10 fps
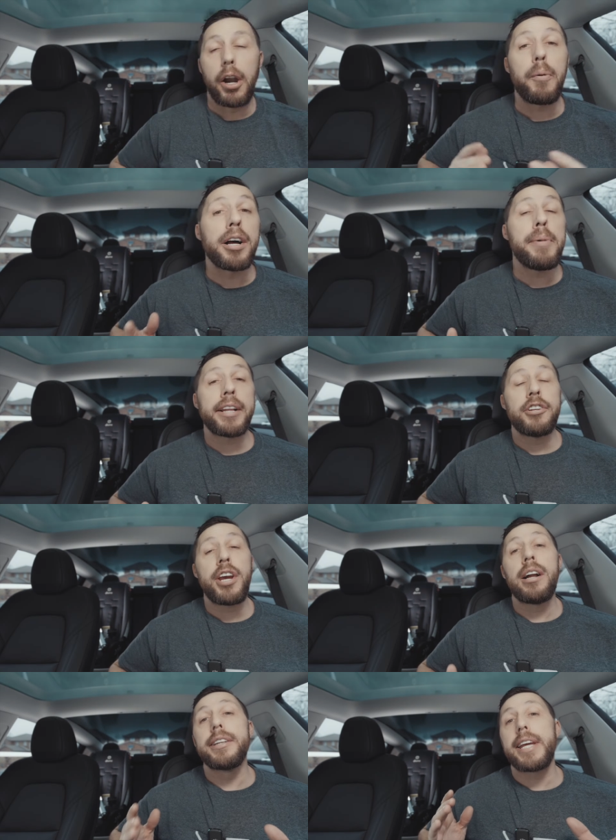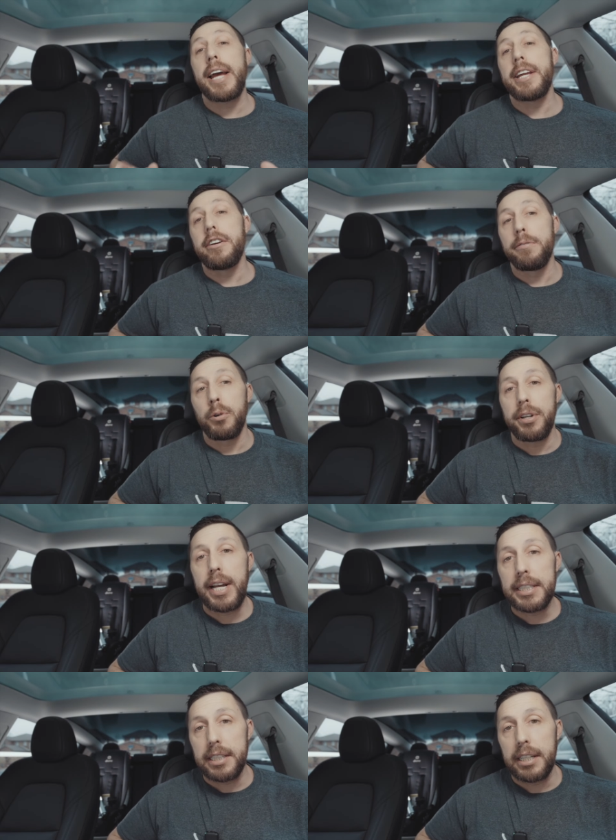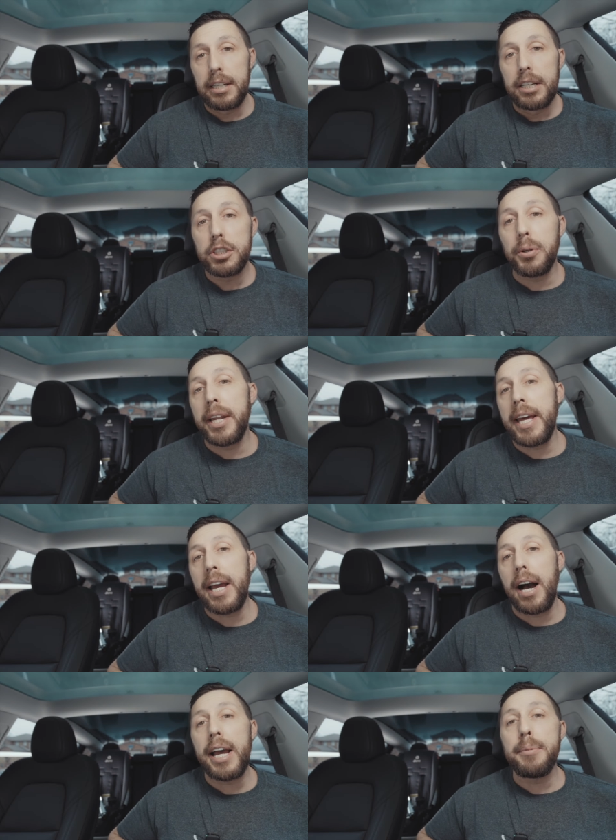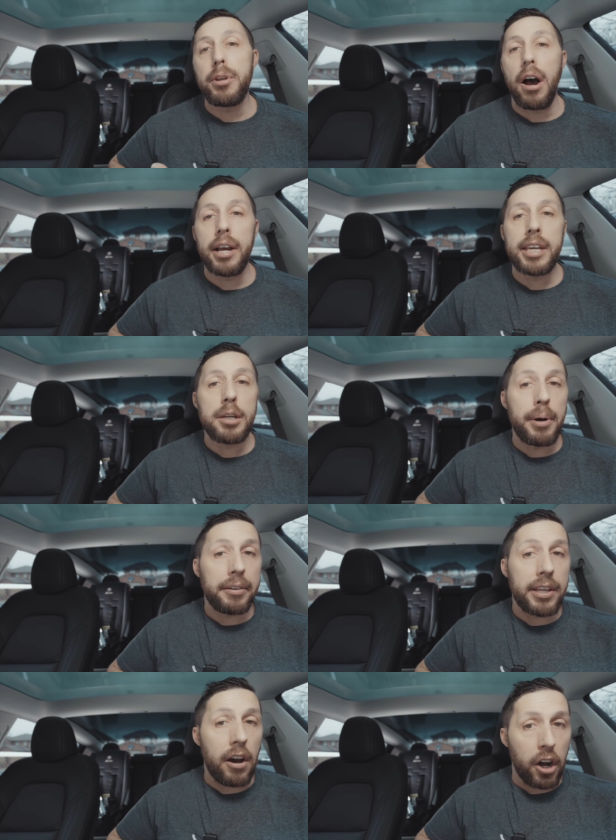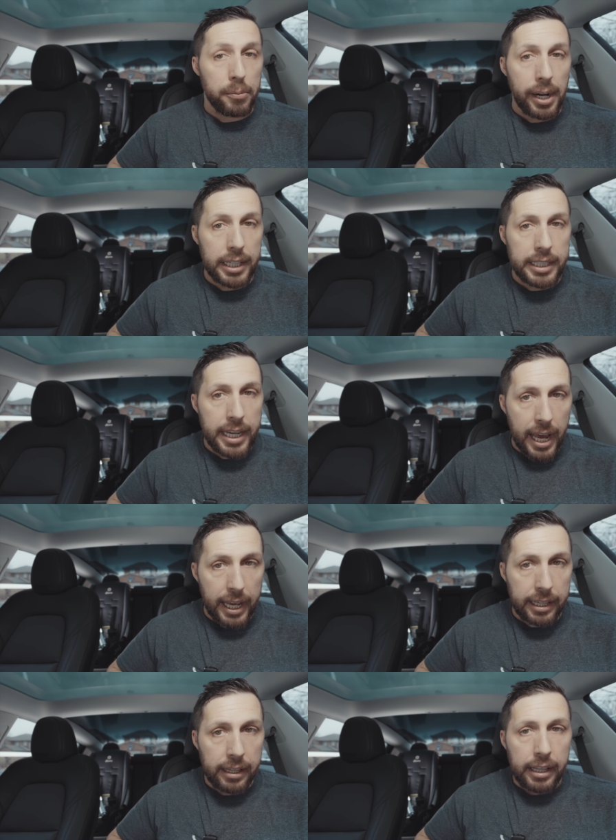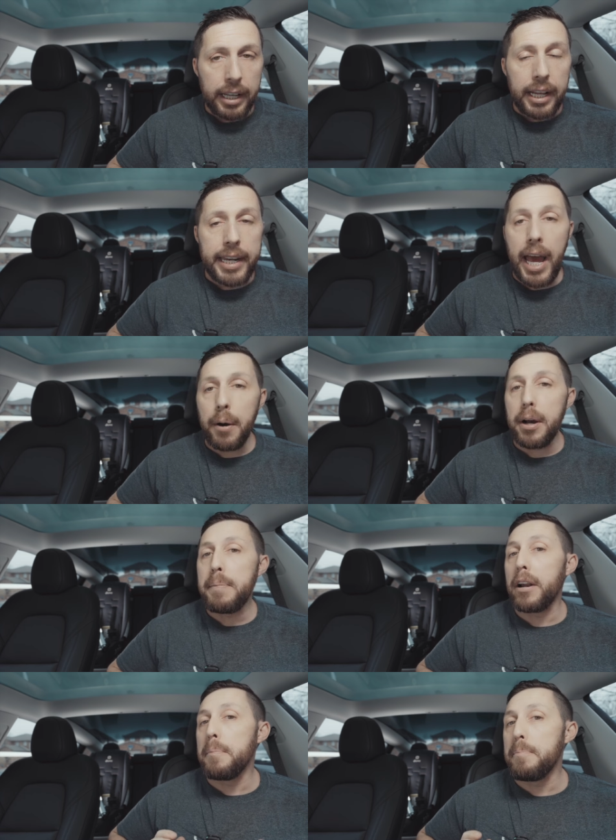right, welcome back to the channel. Dan here from Tesla. So today I am talking about the Autopilot nag. Now, about a